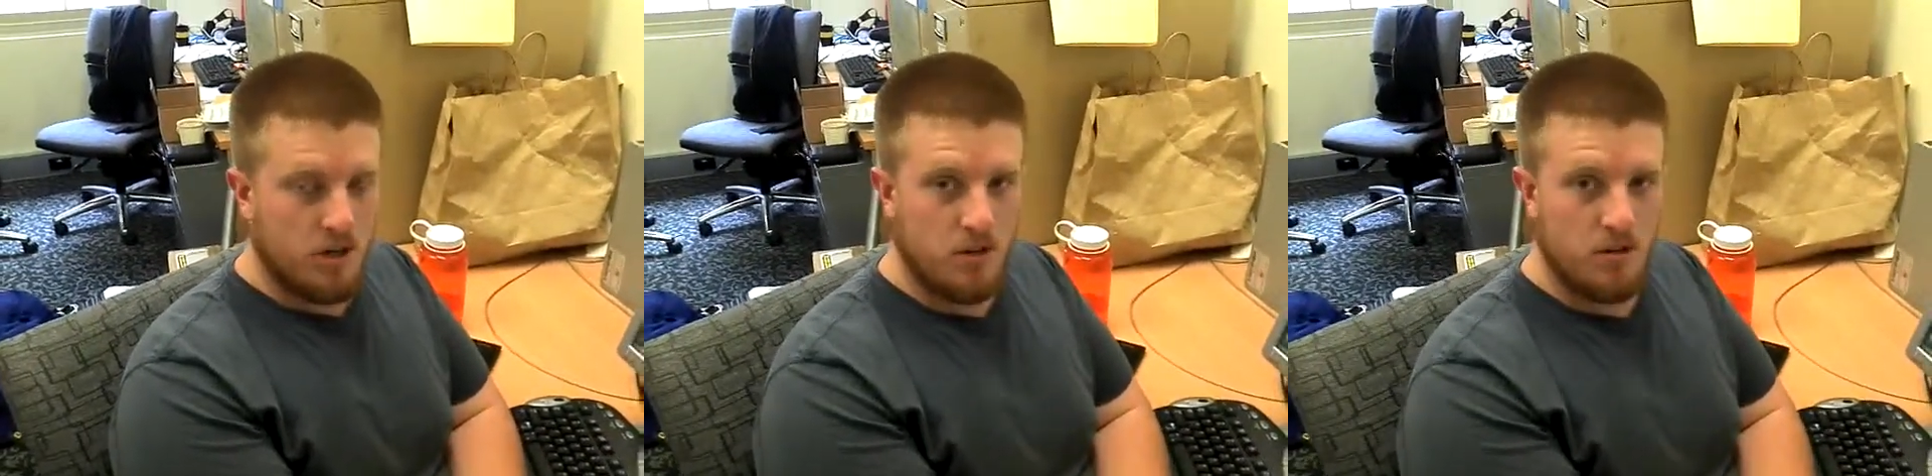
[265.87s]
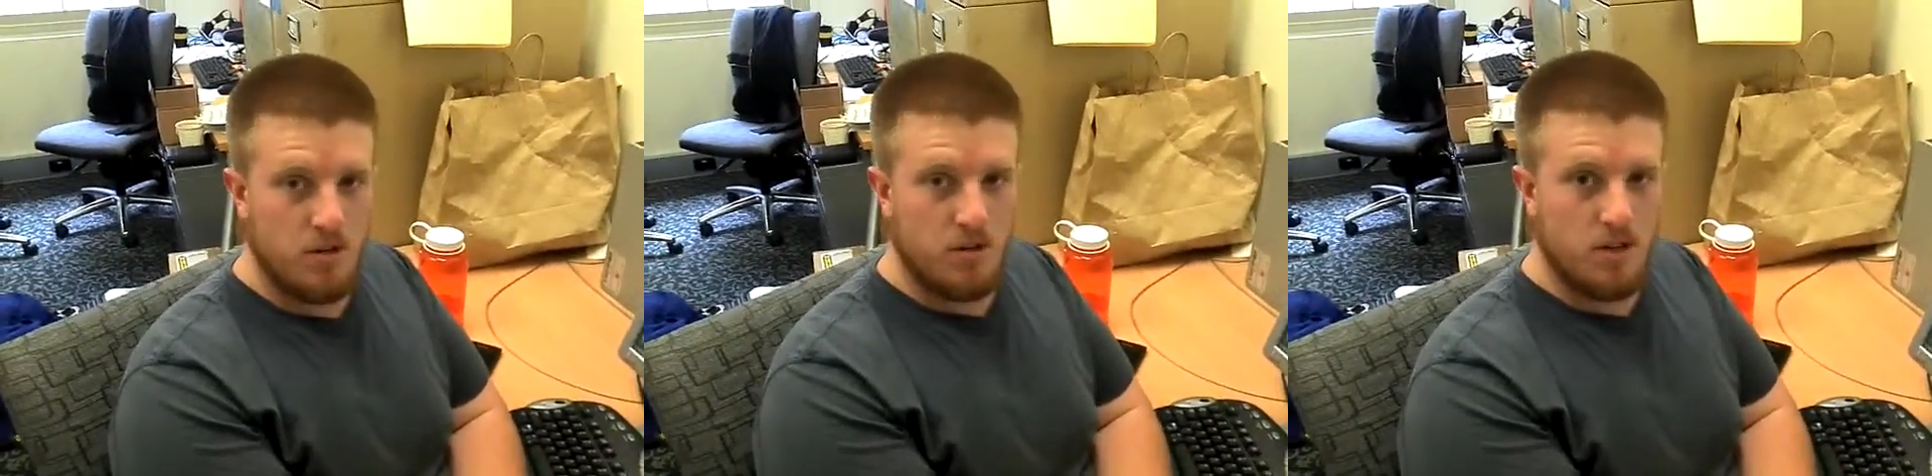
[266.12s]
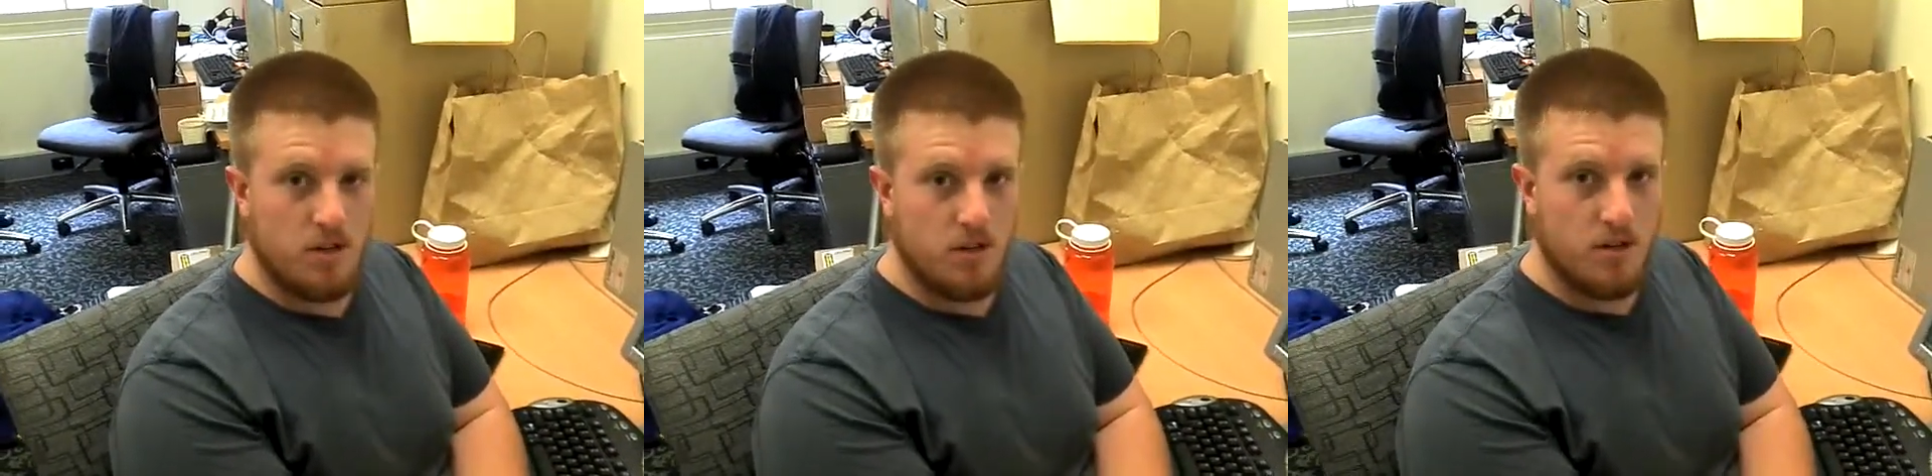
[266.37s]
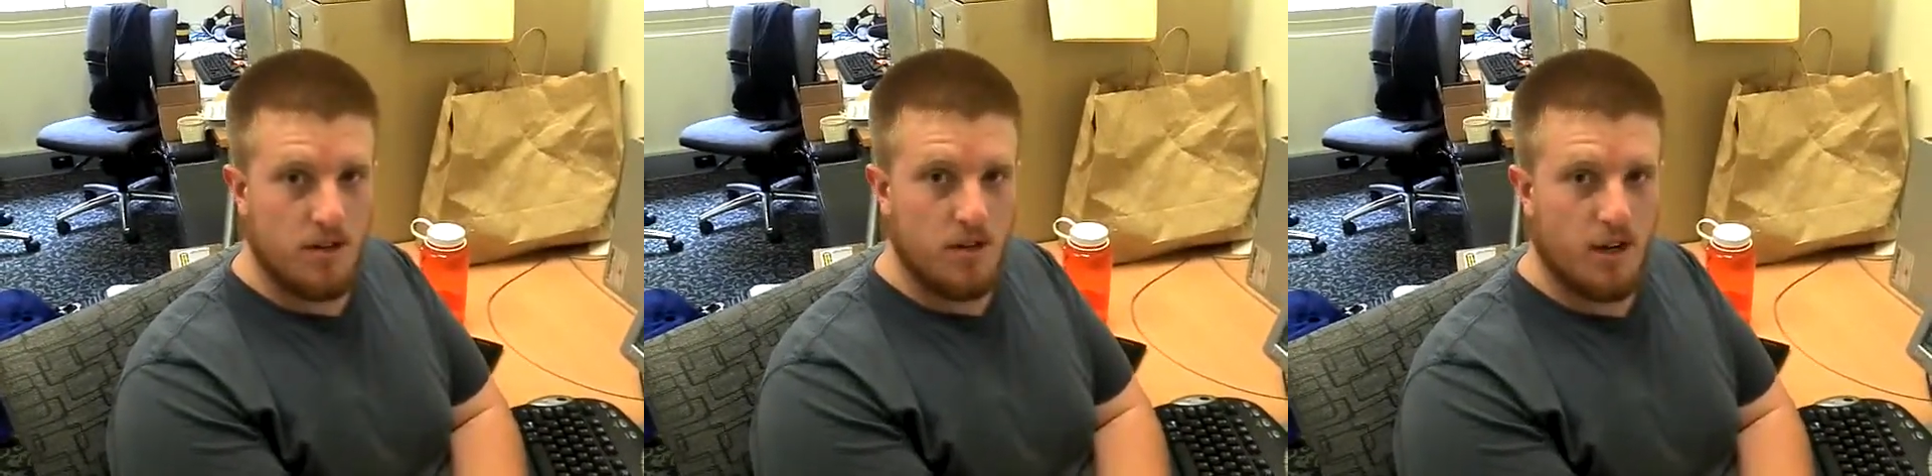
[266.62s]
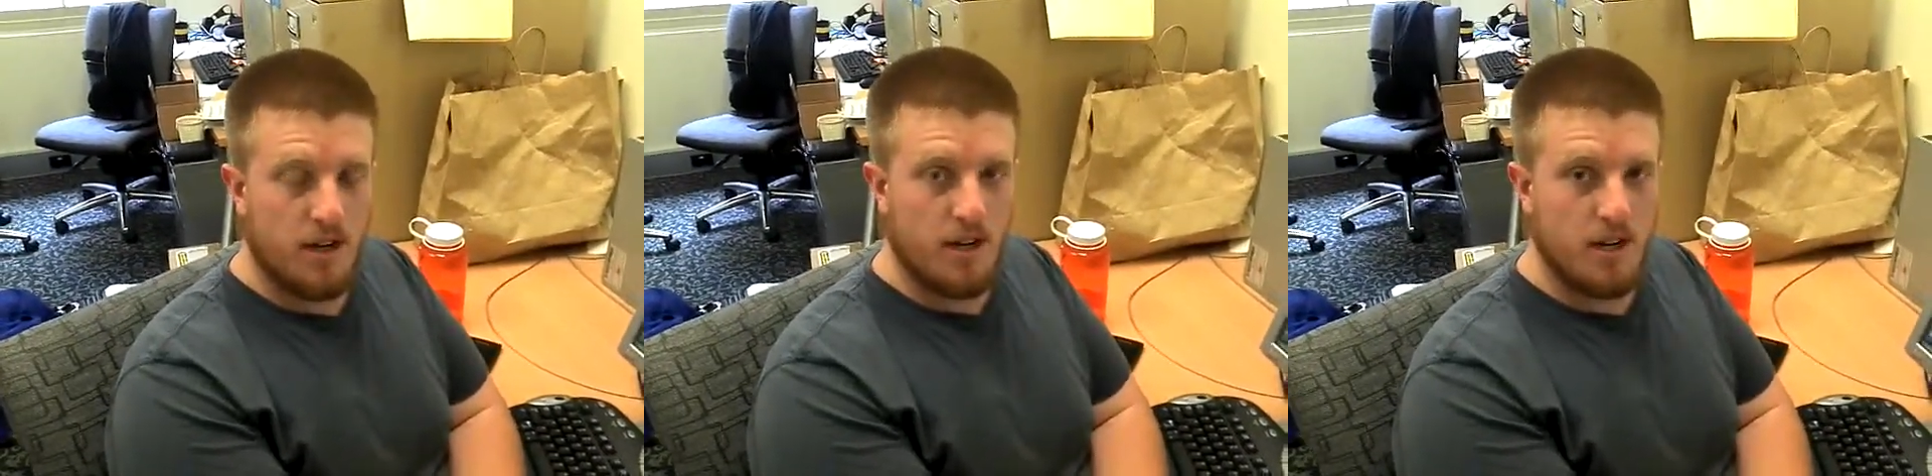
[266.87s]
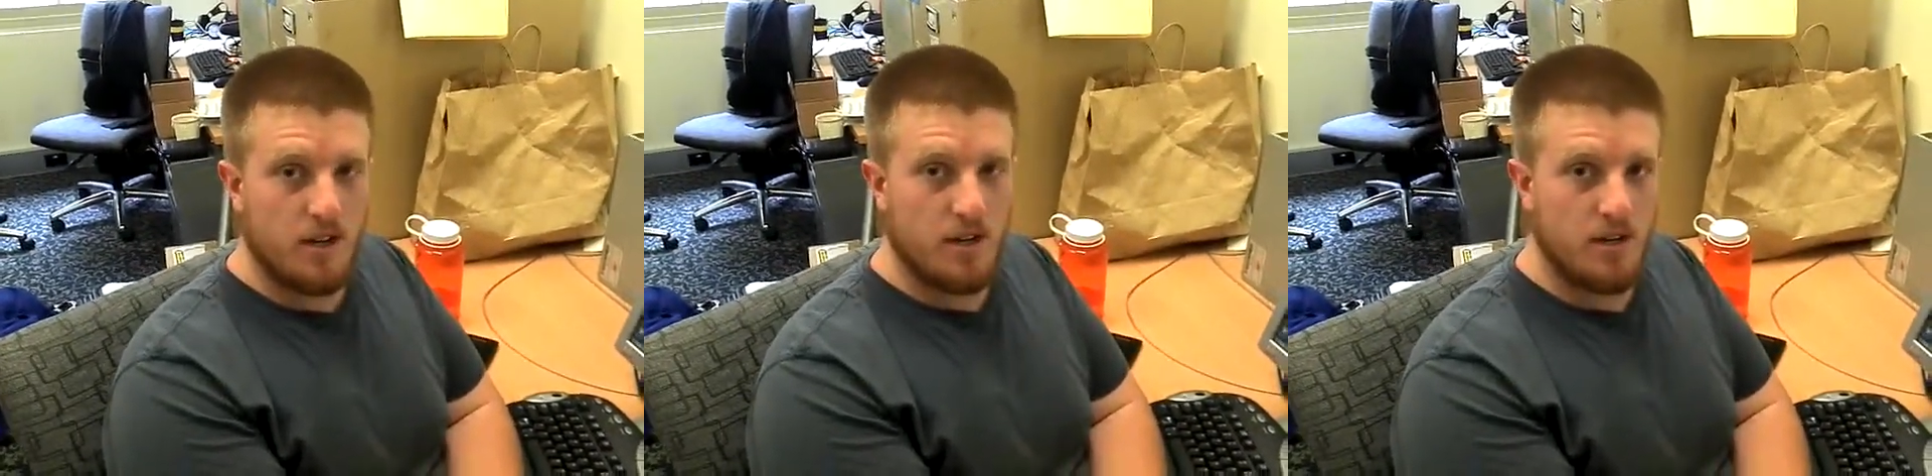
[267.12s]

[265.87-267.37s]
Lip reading: shouldn't a great deal,